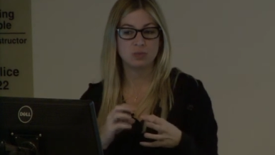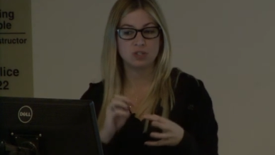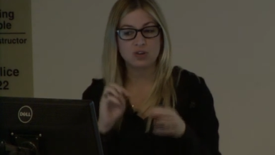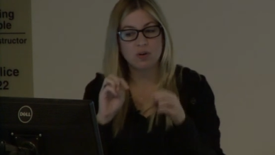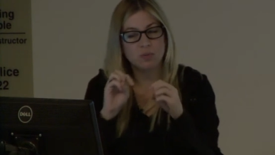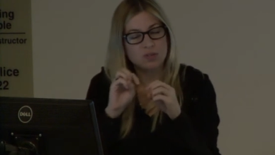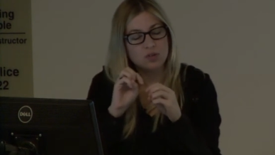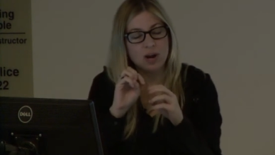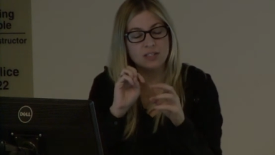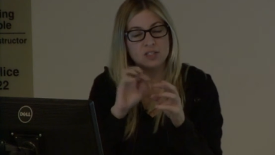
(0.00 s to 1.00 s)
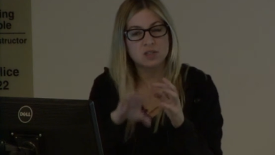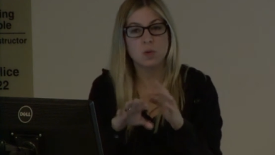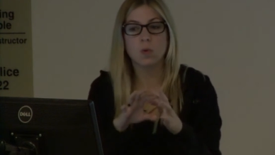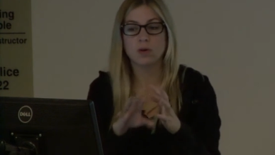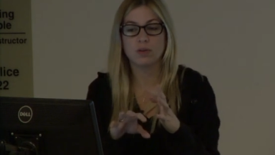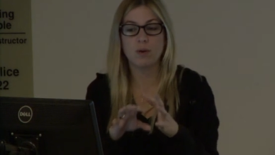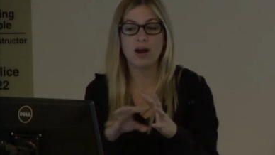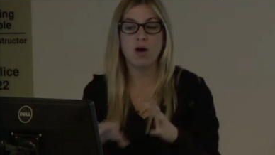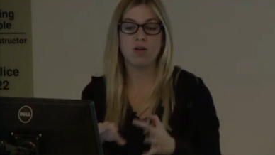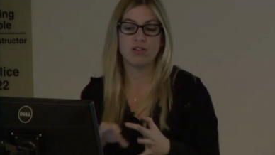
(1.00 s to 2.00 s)
we, tr we tried to squirrel
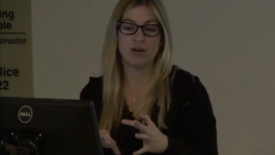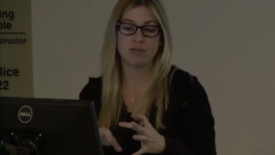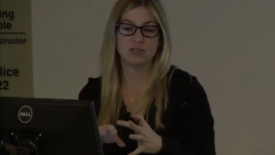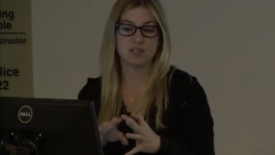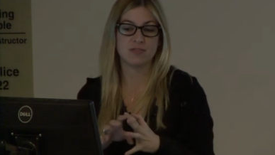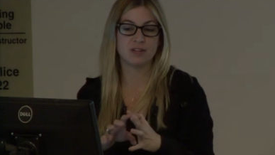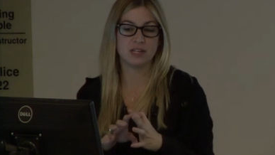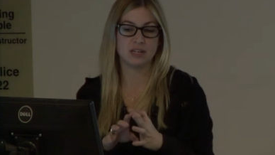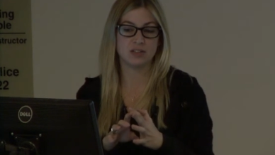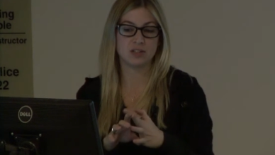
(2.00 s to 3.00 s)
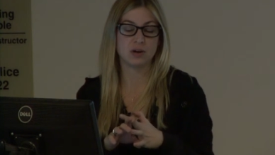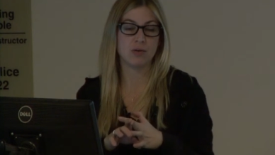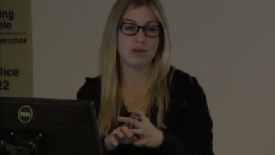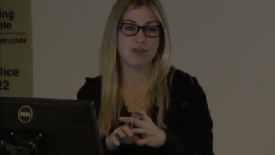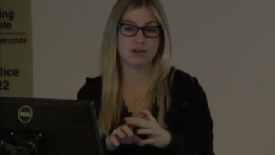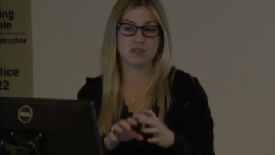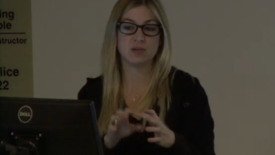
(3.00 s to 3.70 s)
away all the other stuff that needed to go in there.